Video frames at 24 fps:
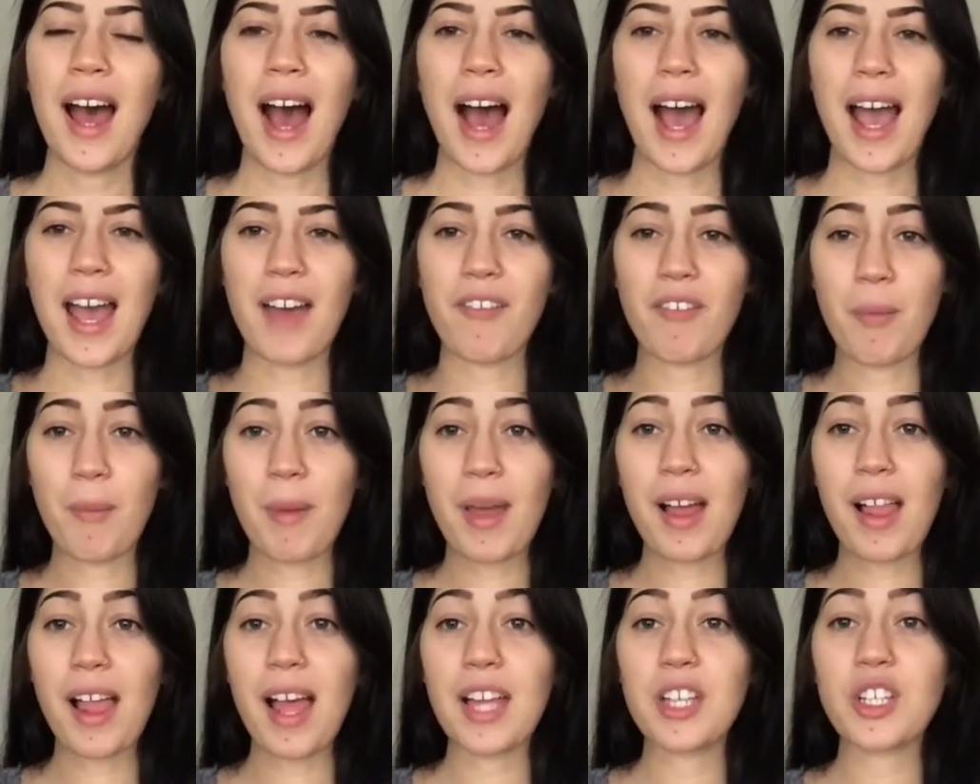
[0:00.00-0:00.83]
I have a
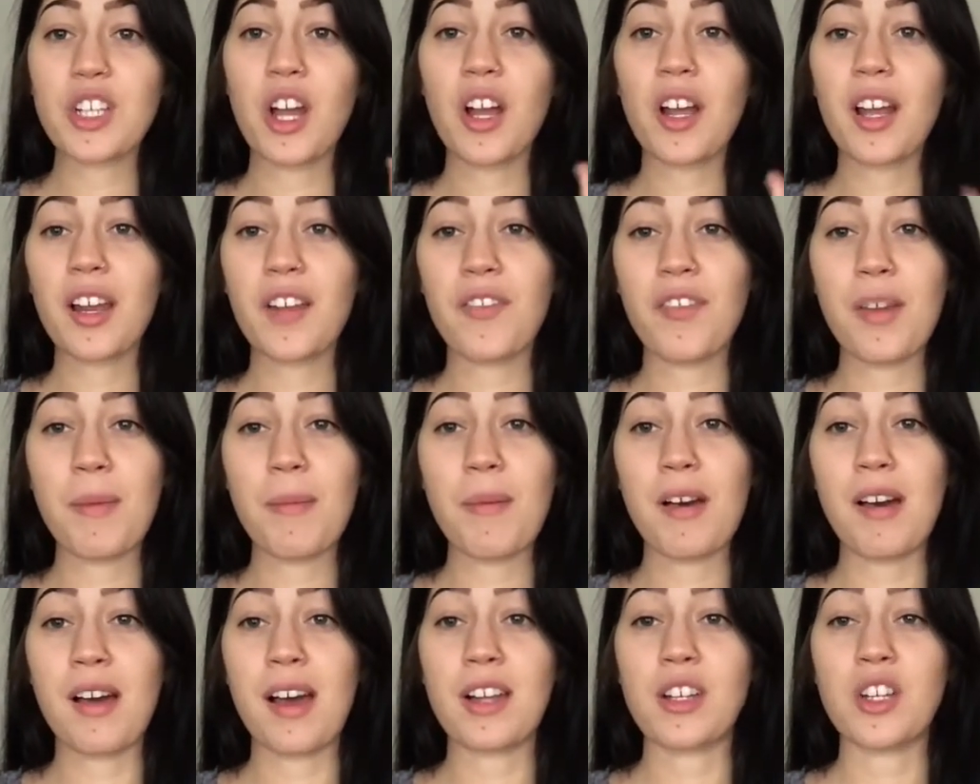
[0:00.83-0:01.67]
male hedgehog and a
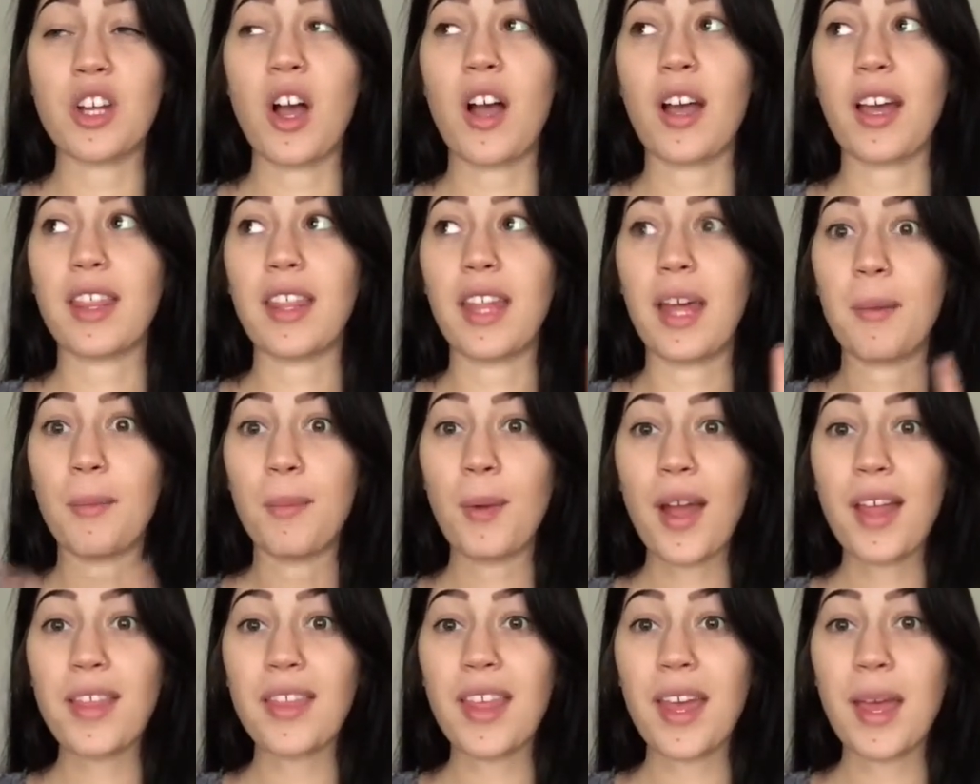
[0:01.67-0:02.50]
female hedgehog, and I
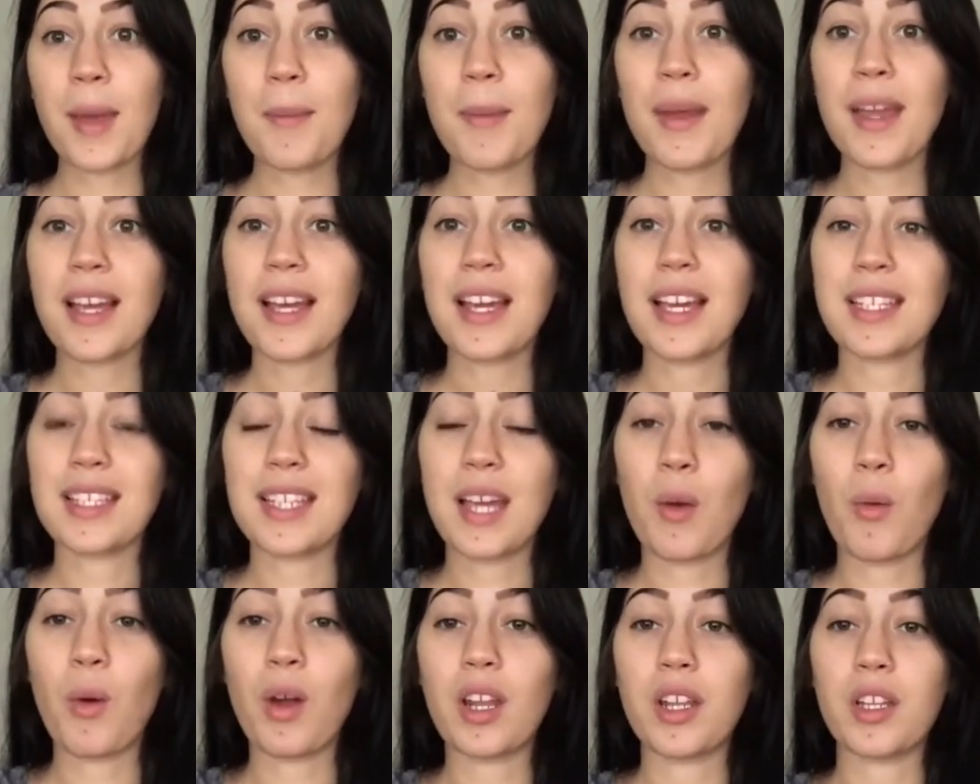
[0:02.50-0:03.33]
bred them because
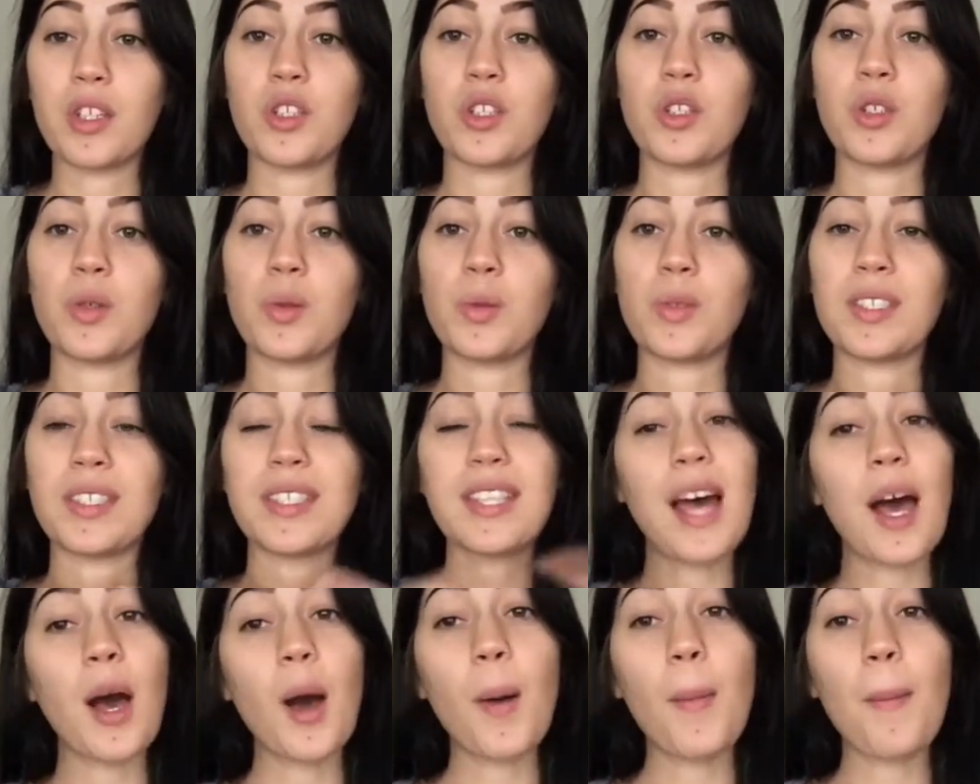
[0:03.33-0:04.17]
I wanted to
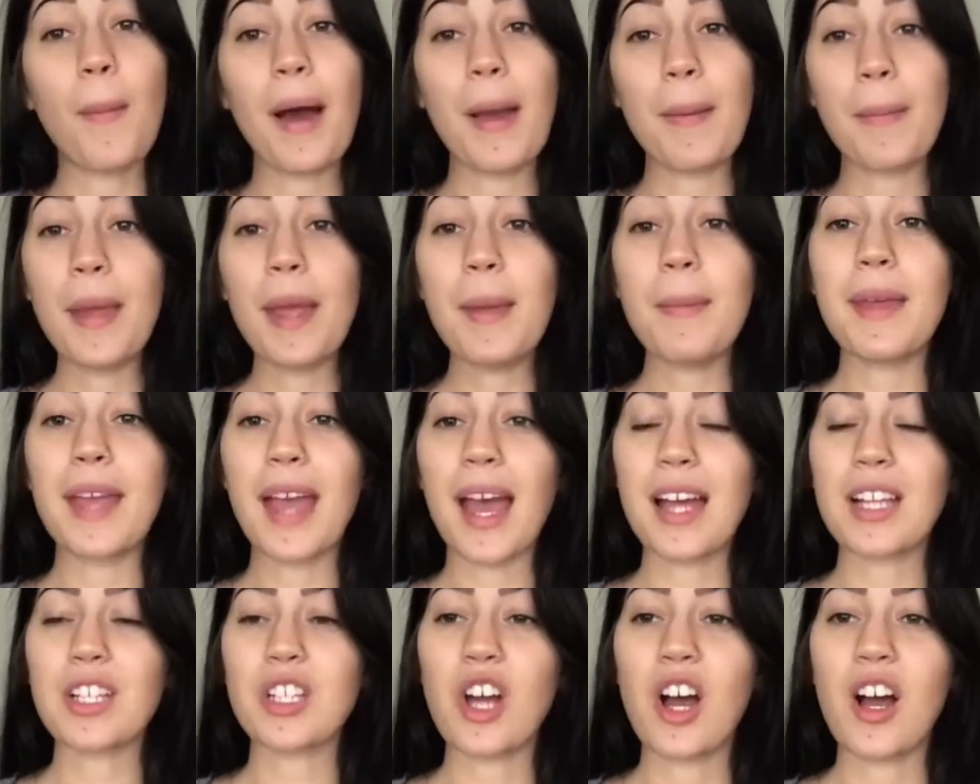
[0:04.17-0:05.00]
sell my baby
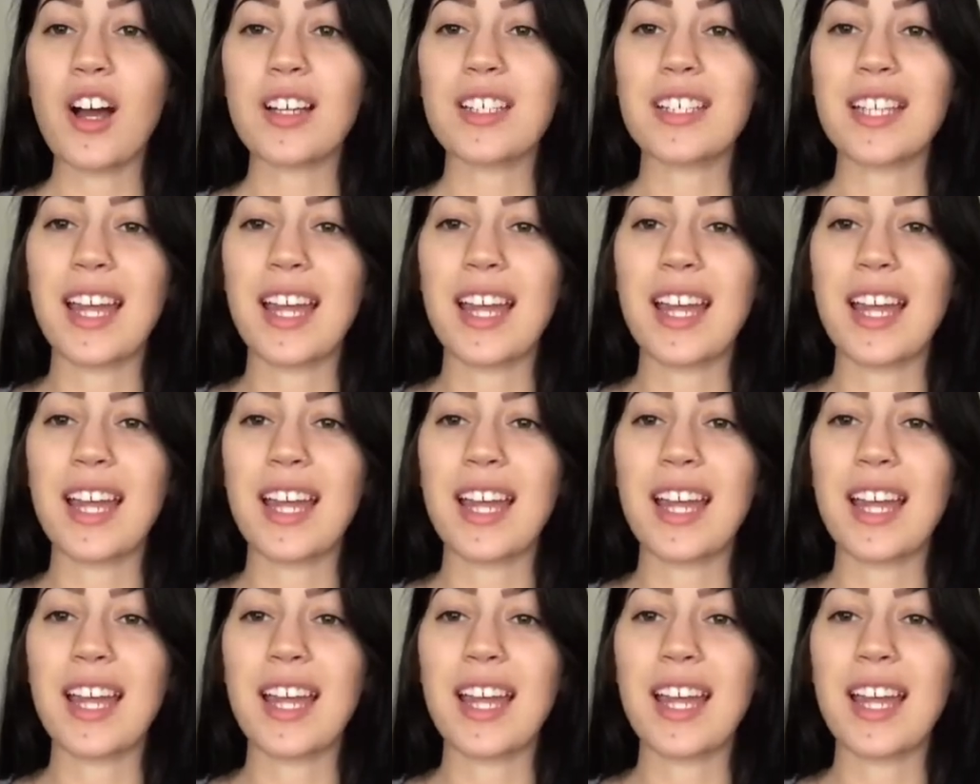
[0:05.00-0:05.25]
hedgehogs,